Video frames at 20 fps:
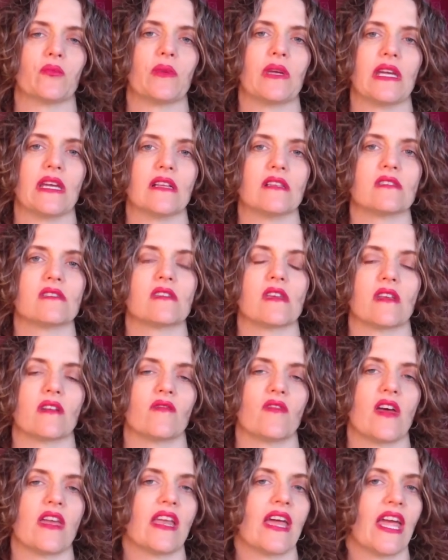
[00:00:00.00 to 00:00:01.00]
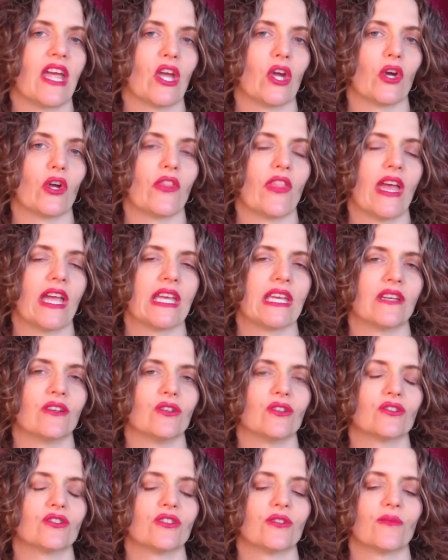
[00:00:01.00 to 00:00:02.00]
me instead of that anger and that
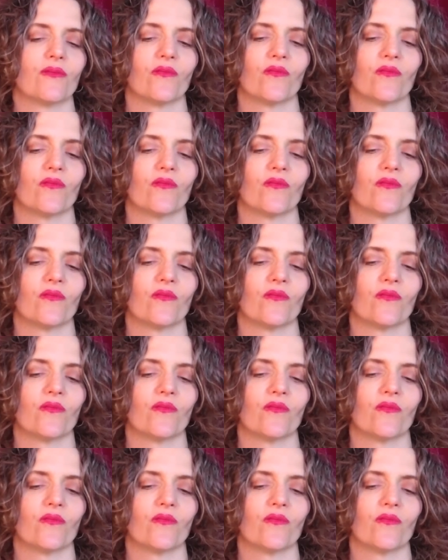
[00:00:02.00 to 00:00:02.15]
guilt.